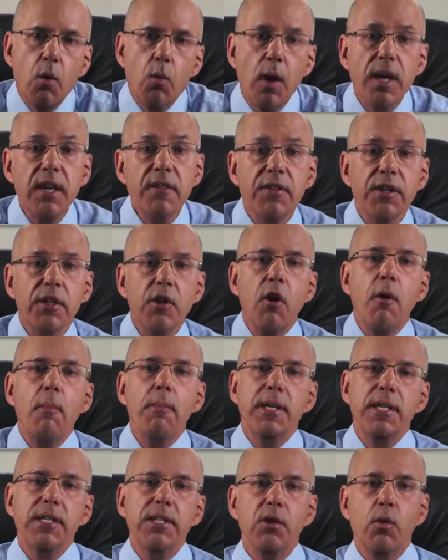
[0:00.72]
One of the
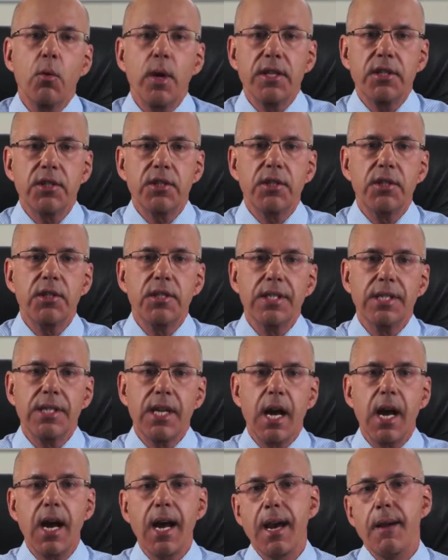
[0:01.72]
commonest questions
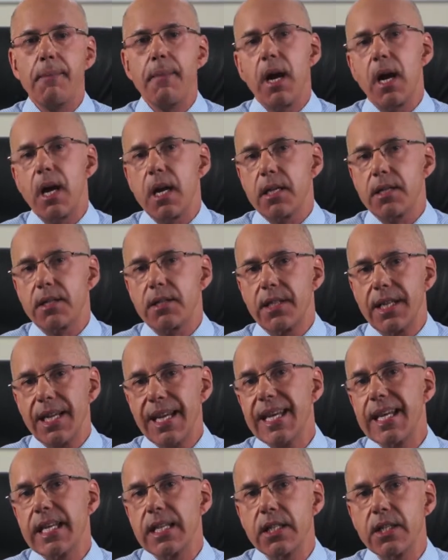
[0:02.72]
I am asked
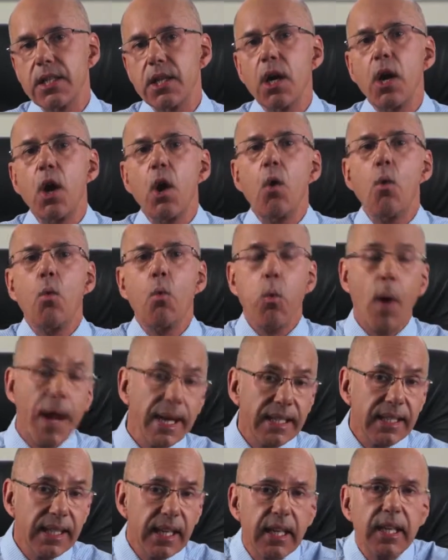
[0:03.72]
is,
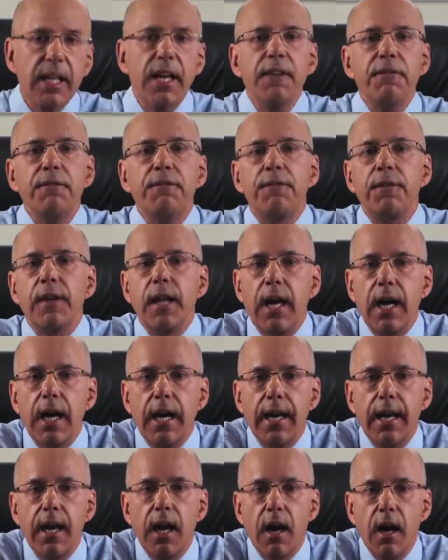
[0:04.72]
when can I
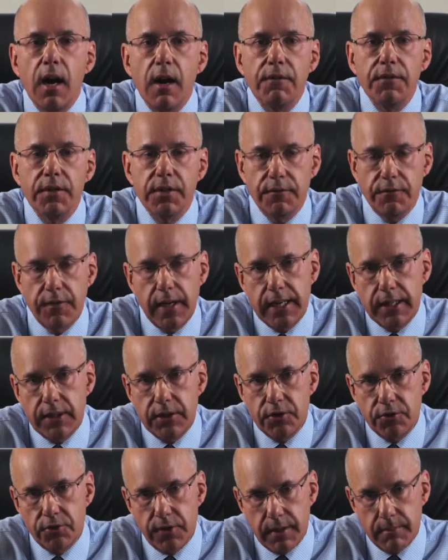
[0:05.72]
fly after vein
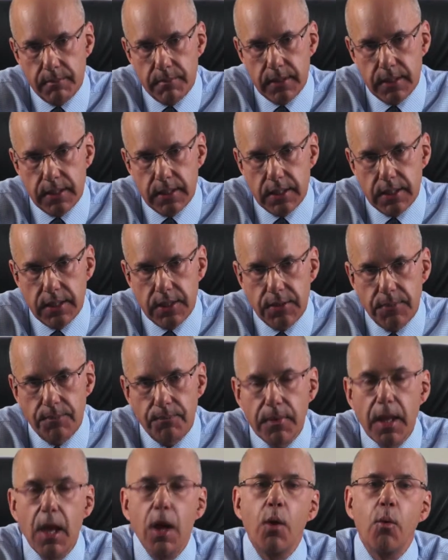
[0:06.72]
treatments?
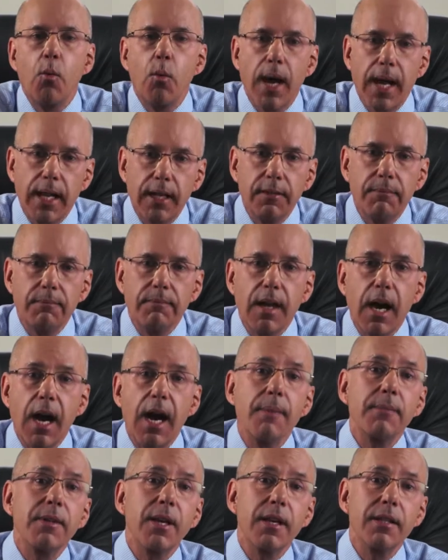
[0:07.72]
Well,
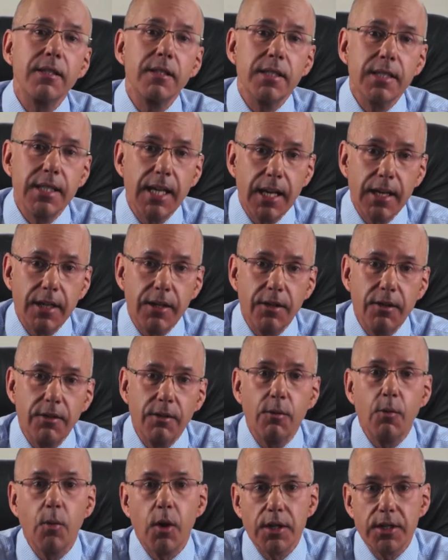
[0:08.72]
I'm going to tell you
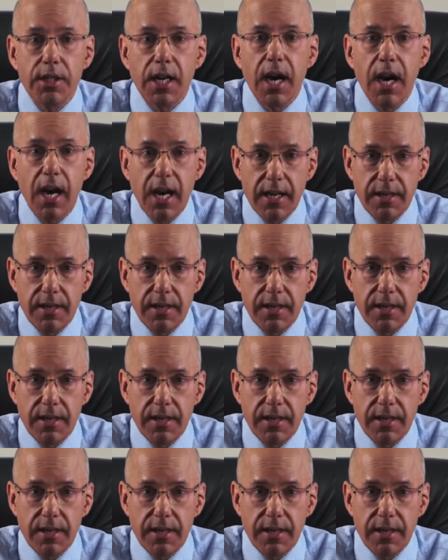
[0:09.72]
what I